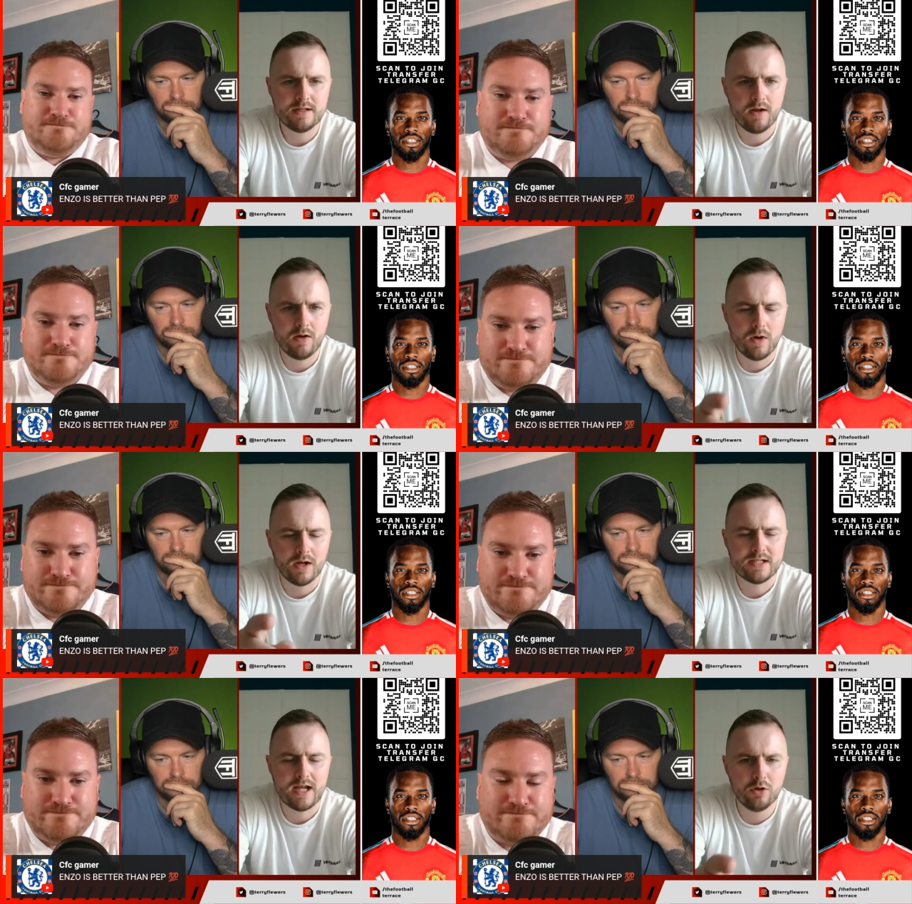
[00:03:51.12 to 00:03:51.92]
Speaker 1: there. Oh, I,
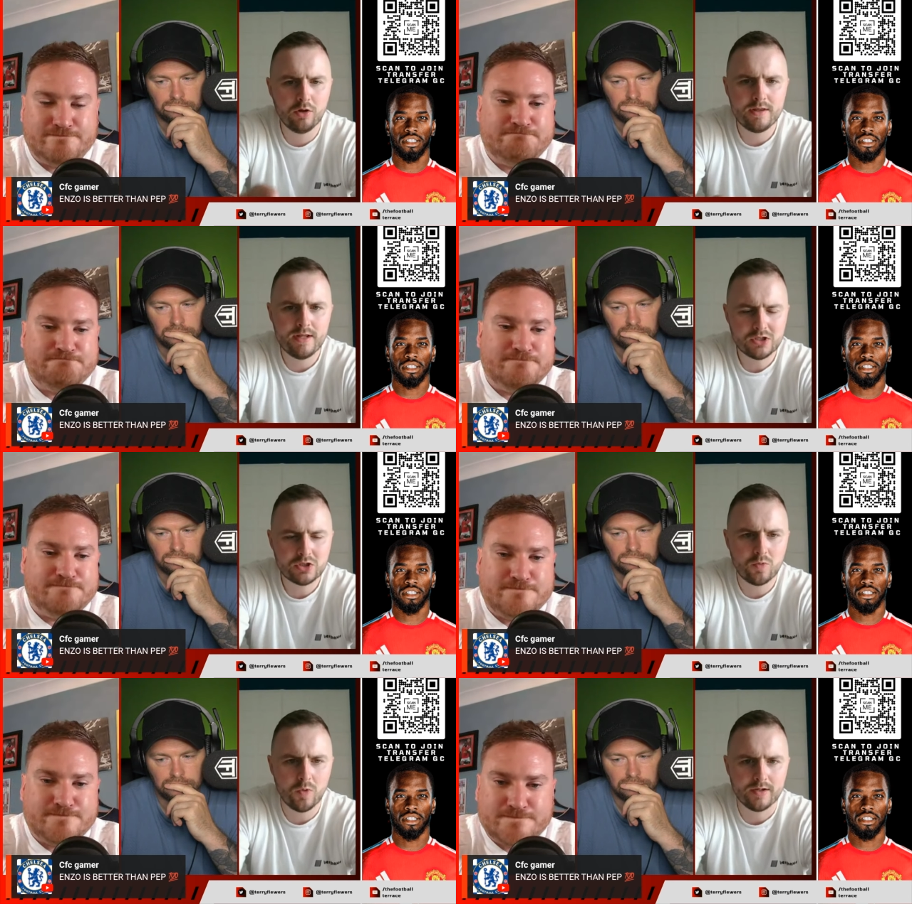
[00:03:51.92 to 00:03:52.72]
I, look at their
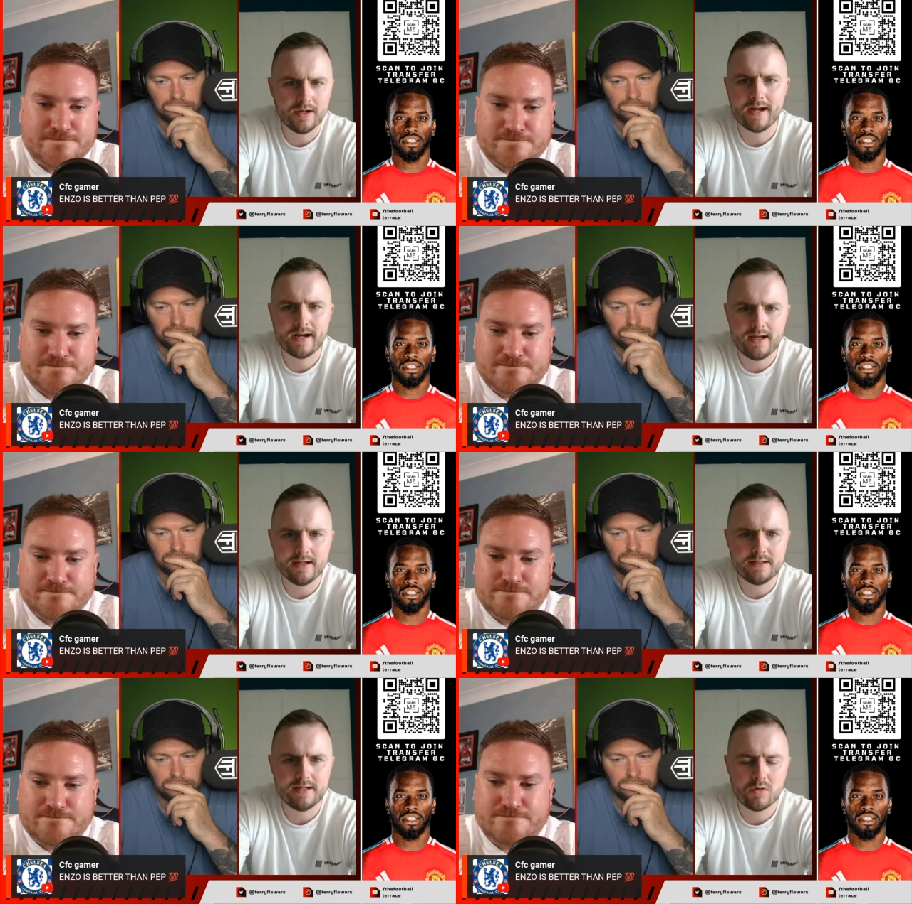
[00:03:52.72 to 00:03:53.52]
squad and I can't
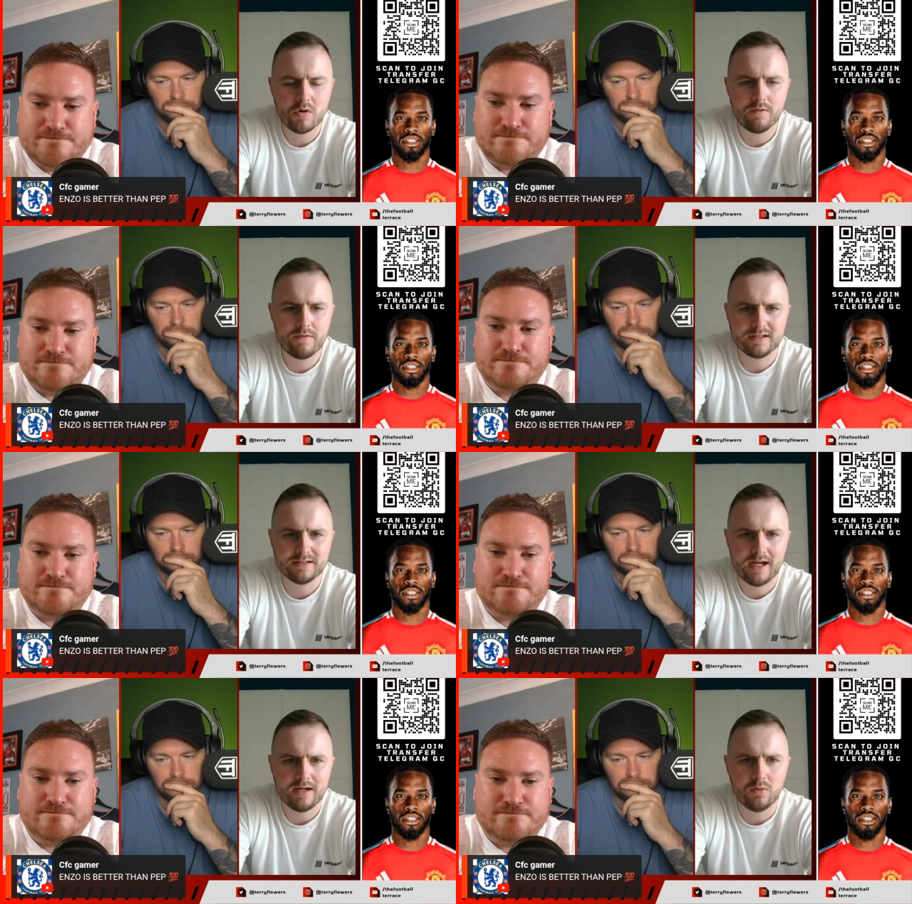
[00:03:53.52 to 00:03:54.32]
see them going for a
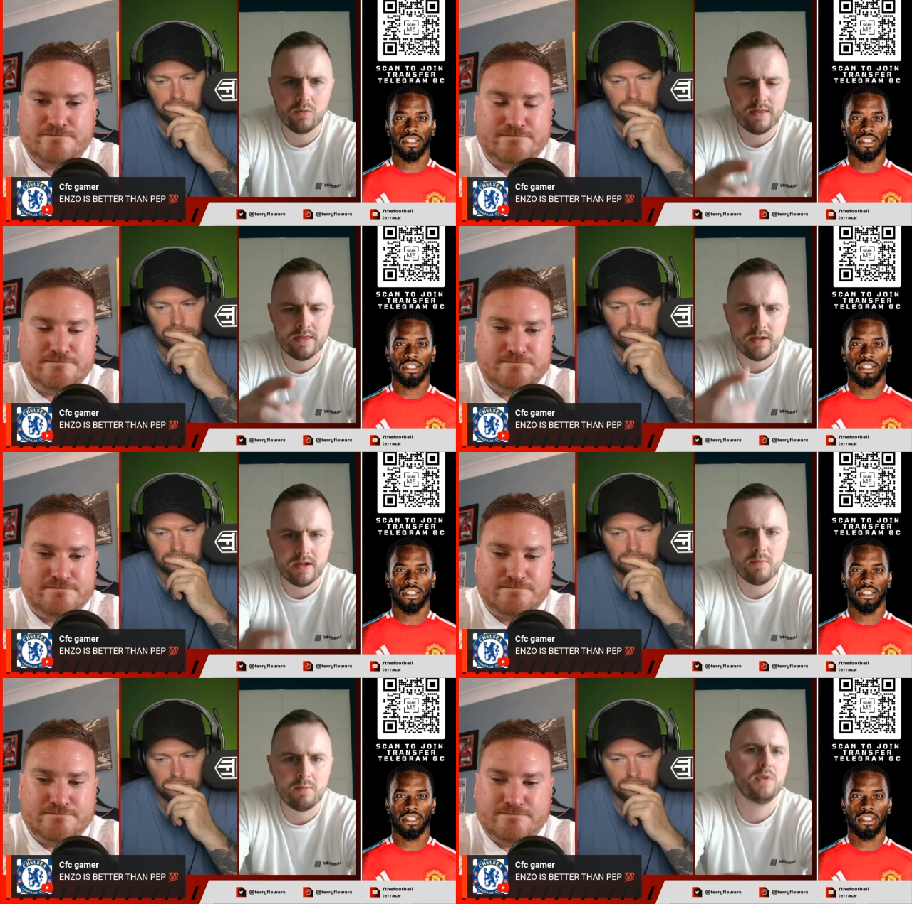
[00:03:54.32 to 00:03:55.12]
title when
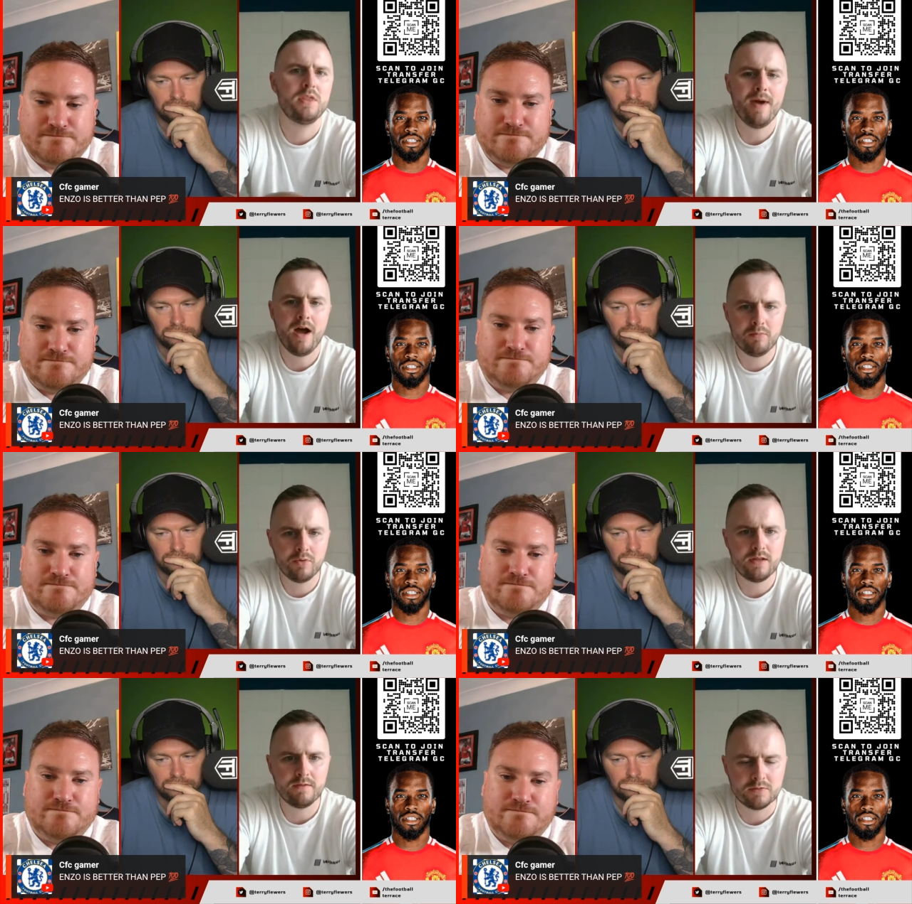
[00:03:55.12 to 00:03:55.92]
the, with the amount of
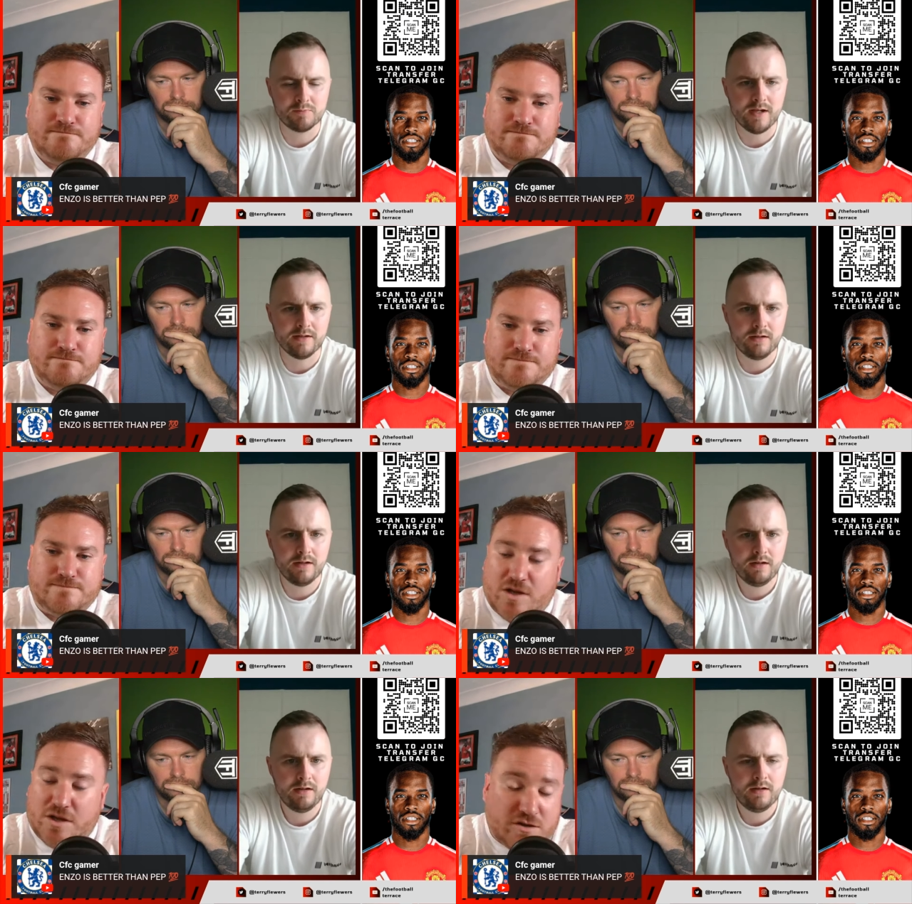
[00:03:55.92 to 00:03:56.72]
money that they've spent.
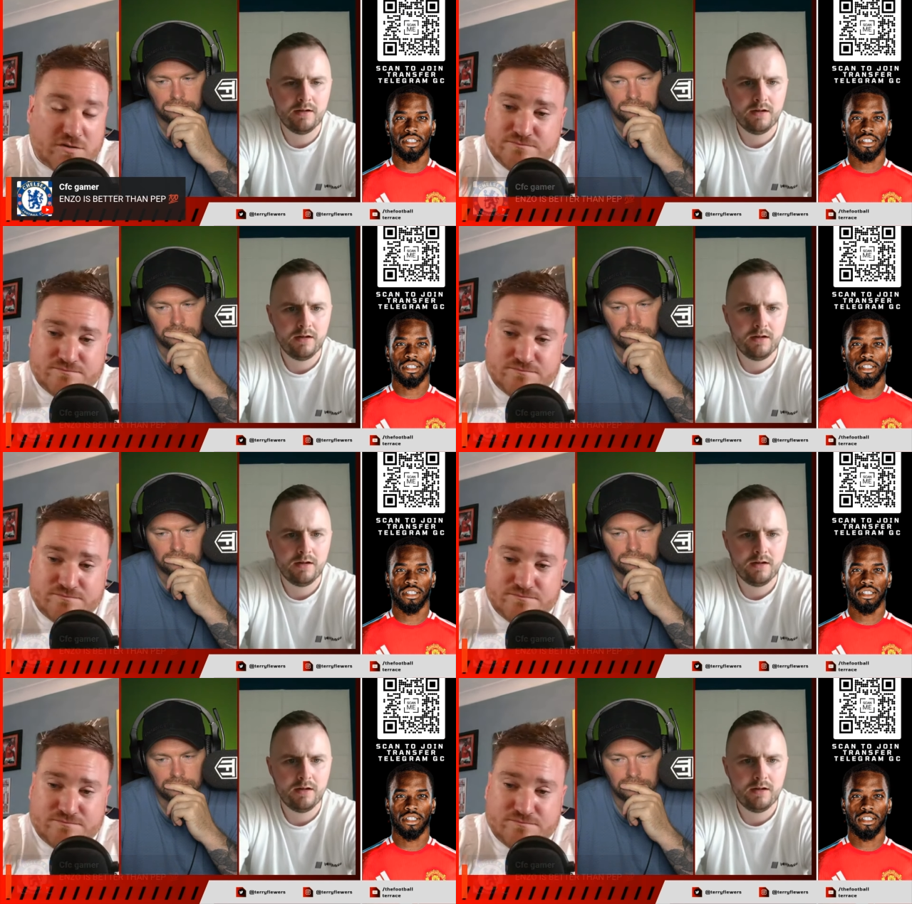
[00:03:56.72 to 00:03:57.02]
I know.